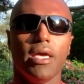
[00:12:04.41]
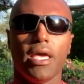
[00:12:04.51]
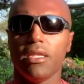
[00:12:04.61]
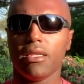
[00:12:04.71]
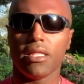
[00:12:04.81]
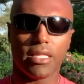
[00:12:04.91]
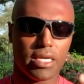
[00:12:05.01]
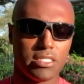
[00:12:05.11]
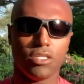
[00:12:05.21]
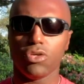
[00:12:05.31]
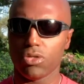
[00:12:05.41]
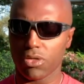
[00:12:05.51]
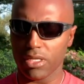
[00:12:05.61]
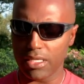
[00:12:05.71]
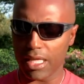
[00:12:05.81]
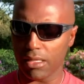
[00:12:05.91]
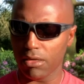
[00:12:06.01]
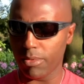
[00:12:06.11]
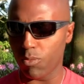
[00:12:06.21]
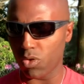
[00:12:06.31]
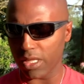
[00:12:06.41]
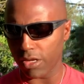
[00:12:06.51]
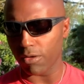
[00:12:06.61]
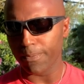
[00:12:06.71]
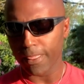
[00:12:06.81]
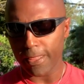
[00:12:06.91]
And like I said, you could look into that a little bit more later.